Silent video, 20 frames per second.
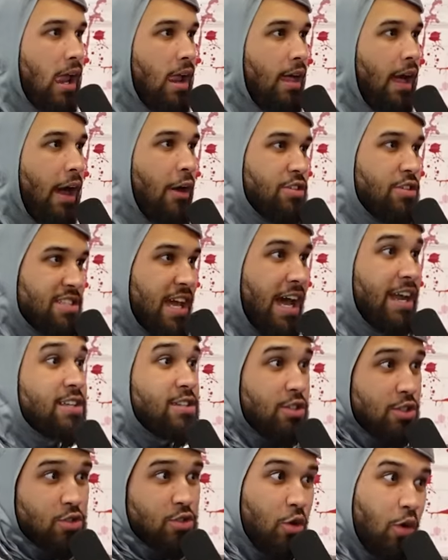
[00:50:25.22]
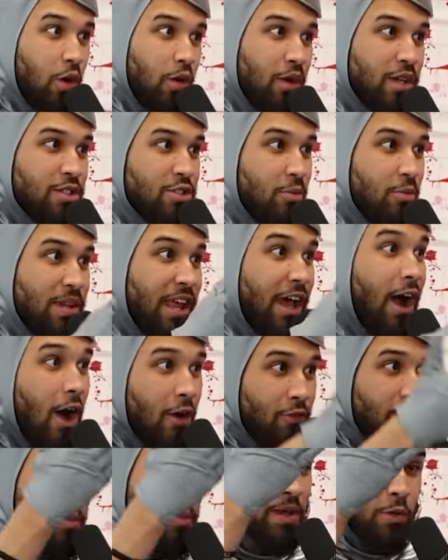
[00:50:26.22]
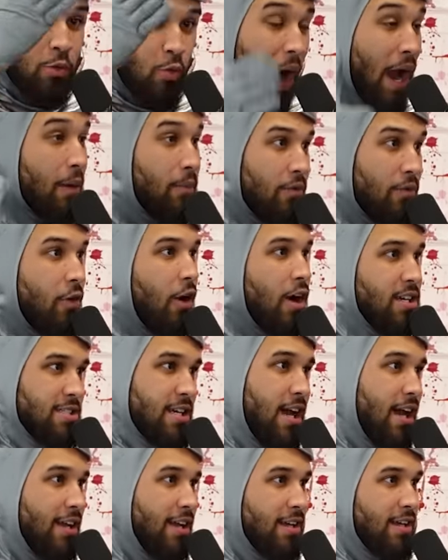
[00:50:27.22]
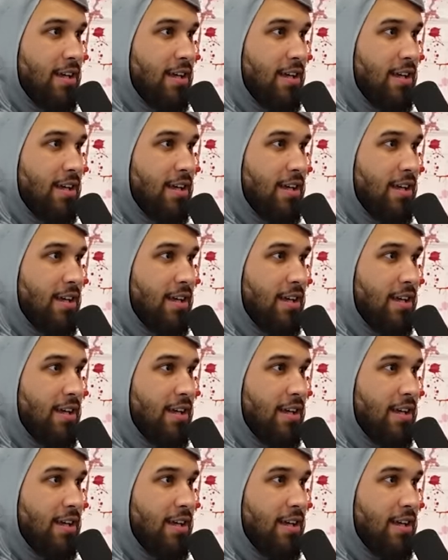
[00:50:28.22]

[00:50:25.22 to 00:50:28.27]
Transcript: I was signing to the school we went to, but they offered me right before I signed.